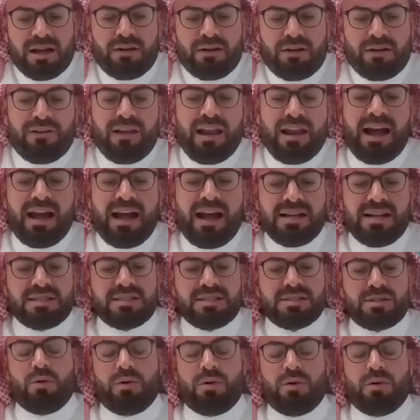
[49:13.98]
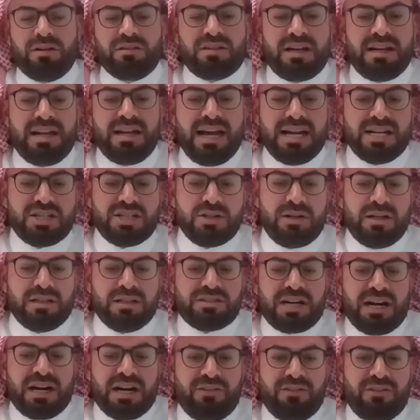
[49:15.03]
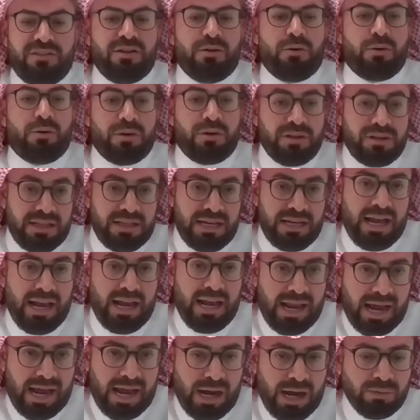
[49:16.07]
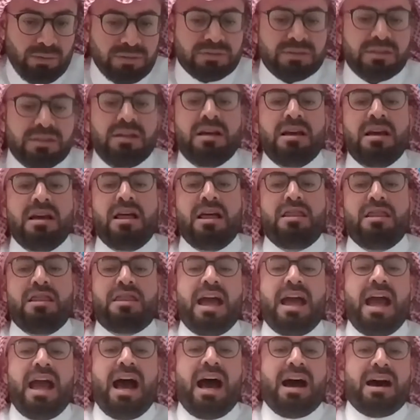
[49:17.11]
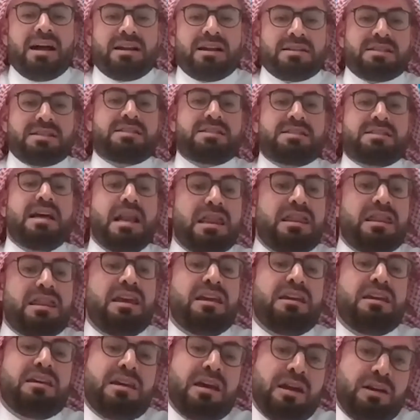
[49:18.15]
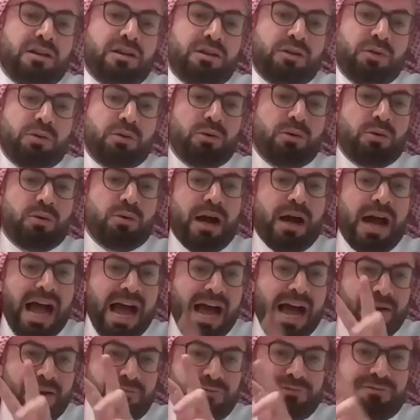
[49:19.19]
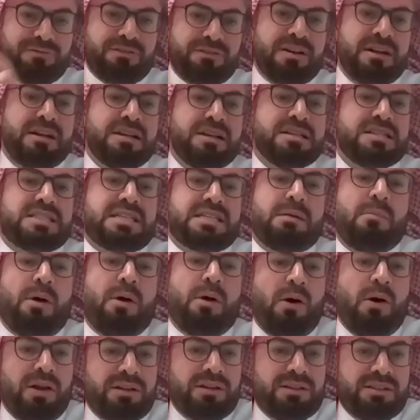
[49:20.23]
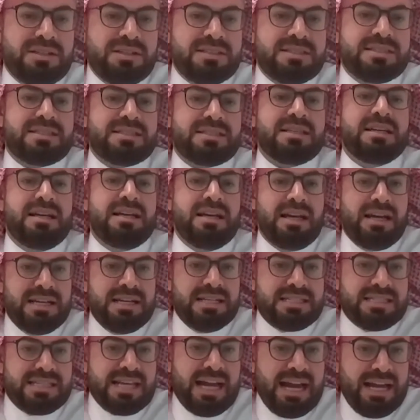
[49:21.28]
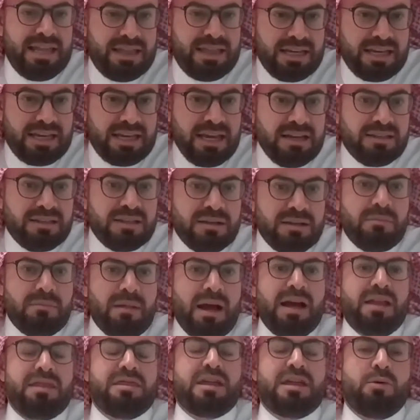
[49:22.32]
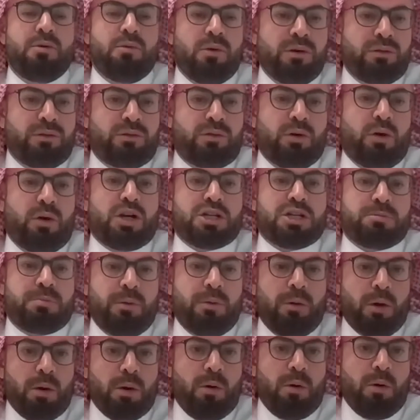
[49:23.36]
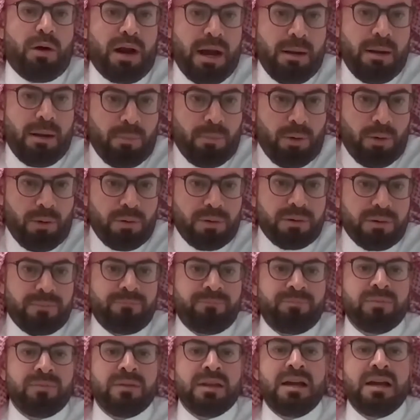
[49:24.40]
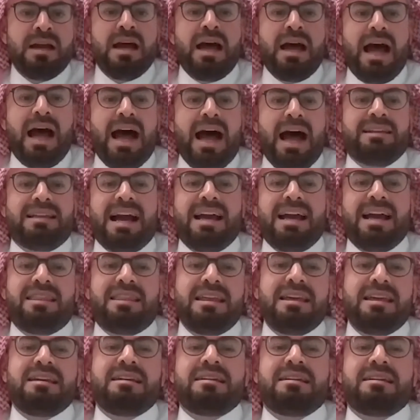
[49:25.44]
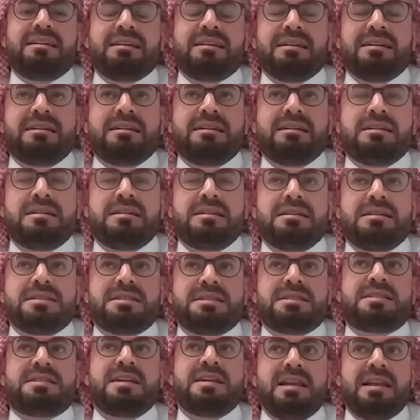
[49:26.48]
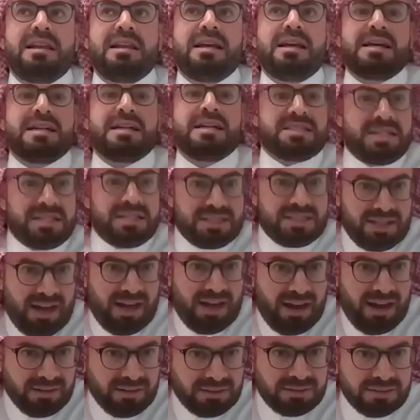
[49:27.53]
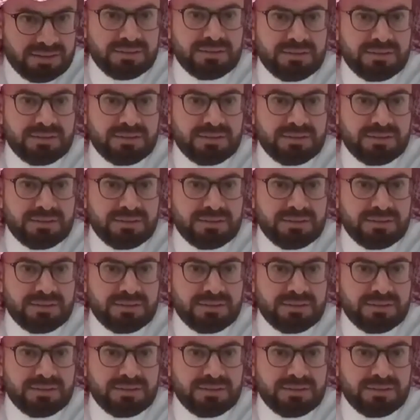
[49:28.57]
flights or international travel already allowed, they are still thinking to have some holidays inside the kingdom, and they want to explore more and more. And I think still it's a start,